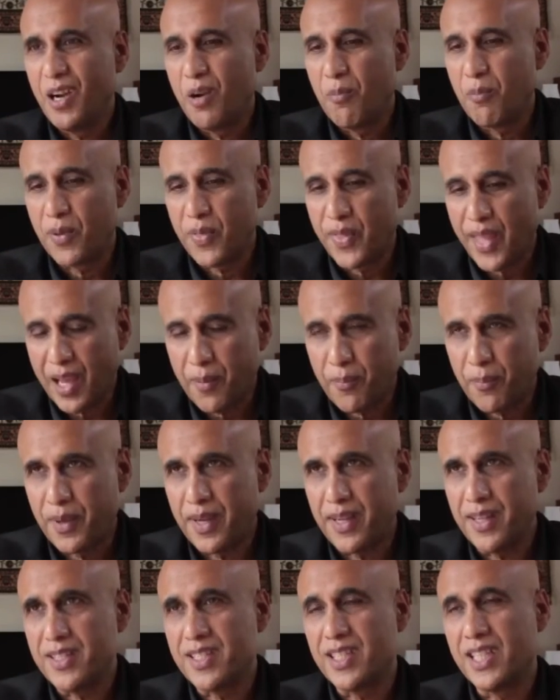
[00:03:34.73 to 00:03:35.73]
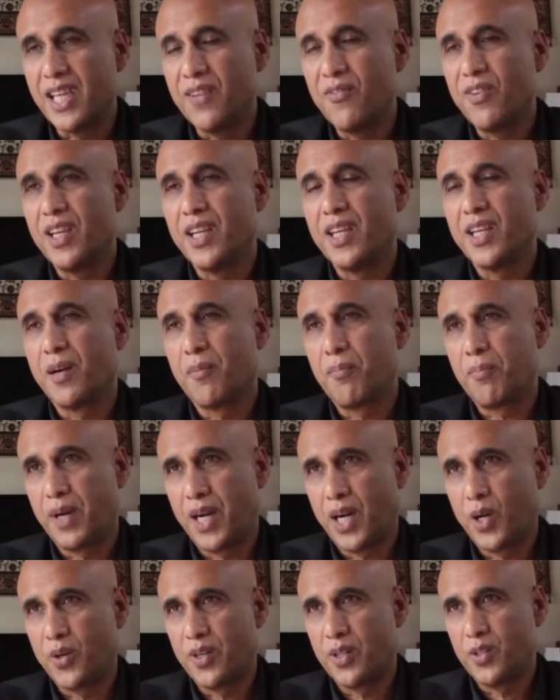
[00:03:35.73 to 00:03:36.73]
but that means giving up
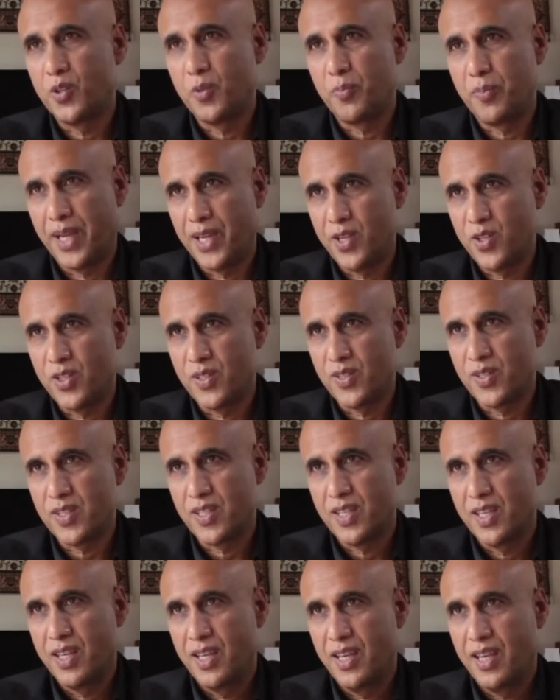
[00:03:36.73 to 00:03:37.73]
power to patients.